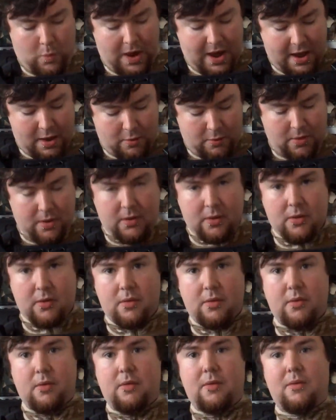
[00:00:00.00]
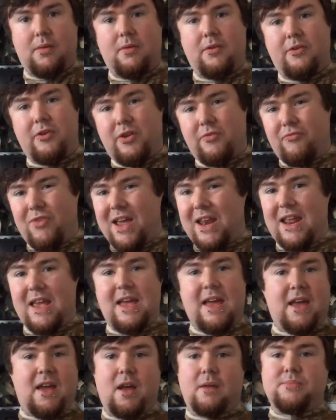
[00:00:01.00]
Well,
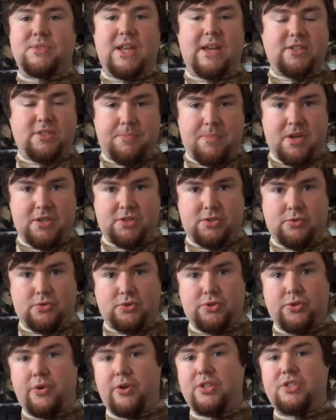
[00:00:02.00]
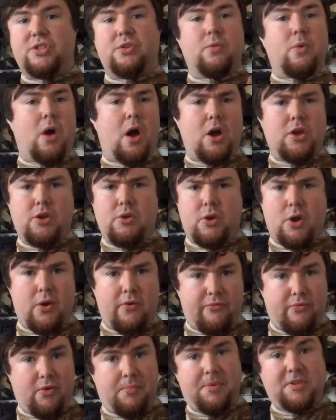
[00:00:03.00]
really it comes down to personal choice. Are you
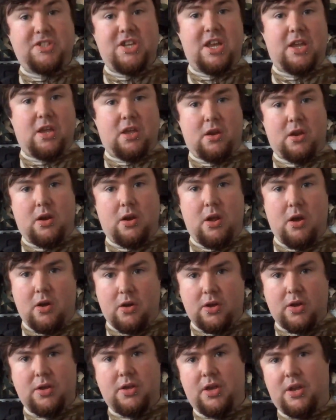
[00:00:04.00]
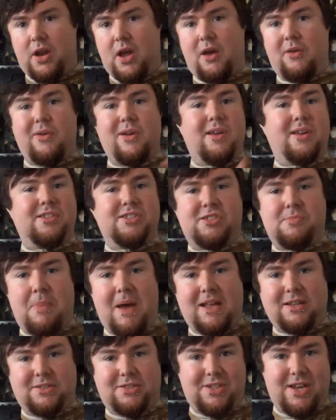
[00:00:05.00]
going for a particular look, you know,
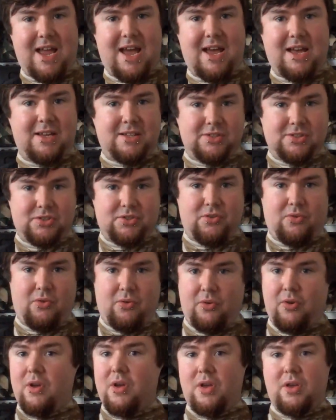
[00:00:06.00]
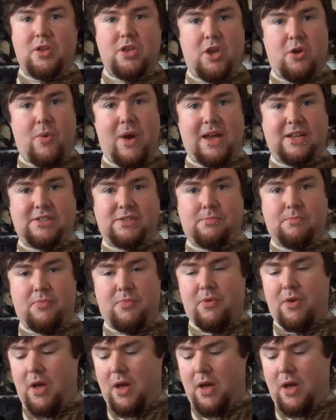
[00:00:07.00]
Spetsnaz or US